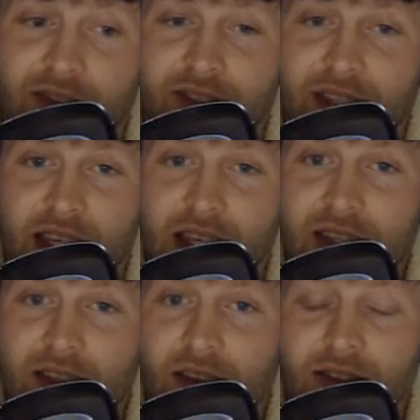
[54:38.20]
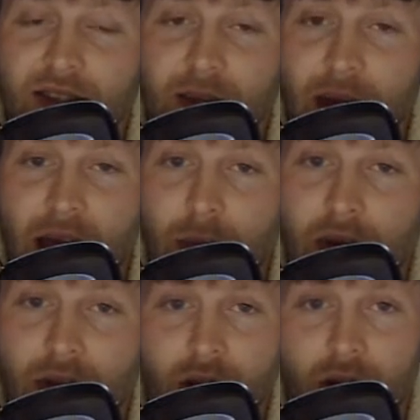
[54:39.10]
Diggs doesn't seem happy
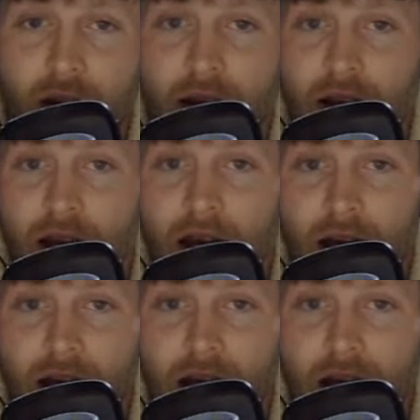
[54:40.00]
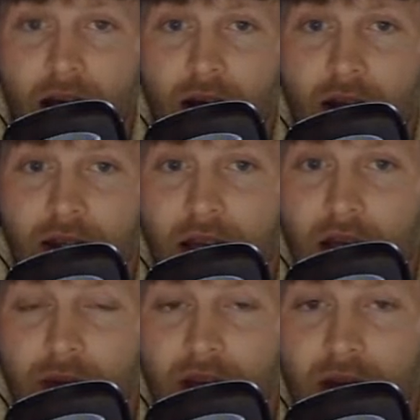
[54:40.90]
there. Gabe
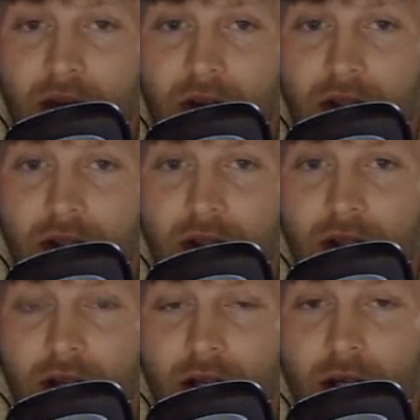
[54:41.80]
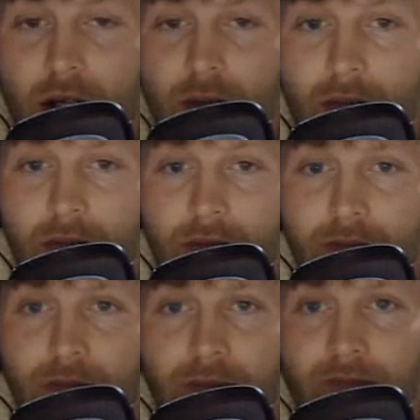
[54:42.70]
Davis,
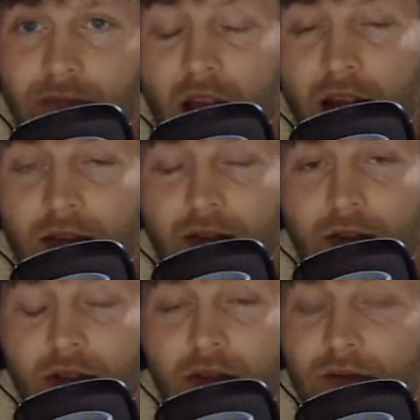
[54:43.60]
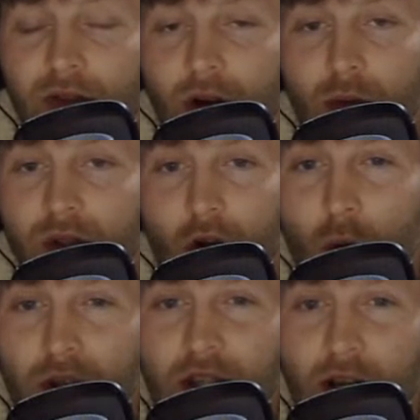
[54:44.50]
I thought was always
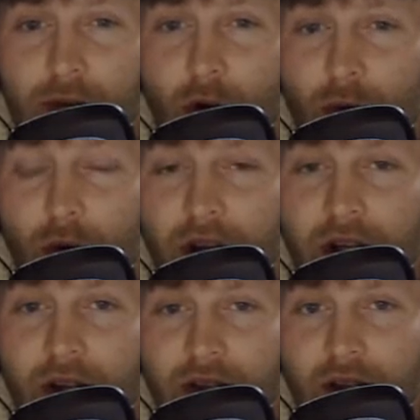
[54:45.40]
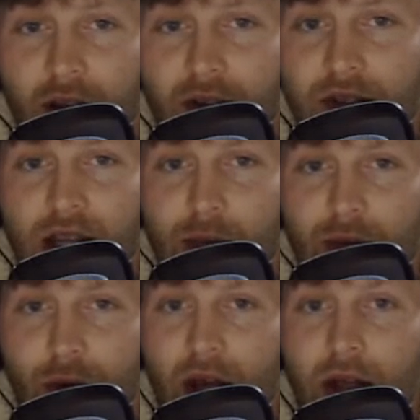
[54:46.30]
kind of overrated as like this deep
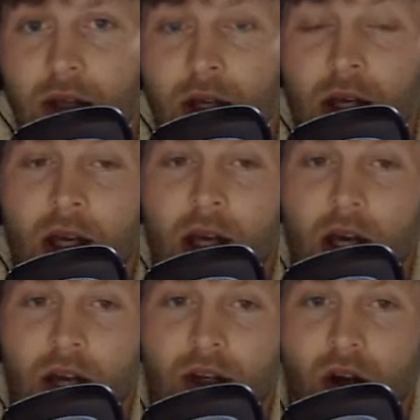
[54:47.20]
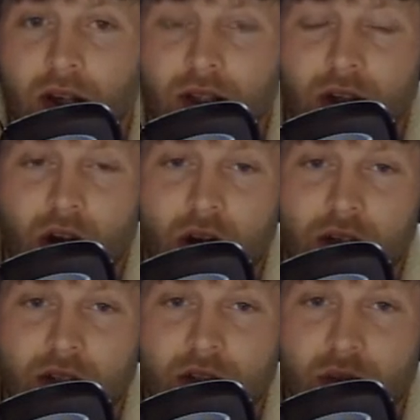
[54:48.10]
threat. Dawson Knox
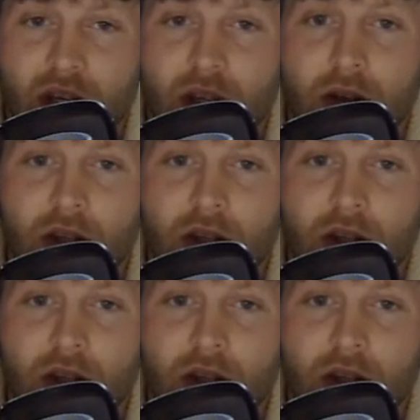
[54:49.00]
has been,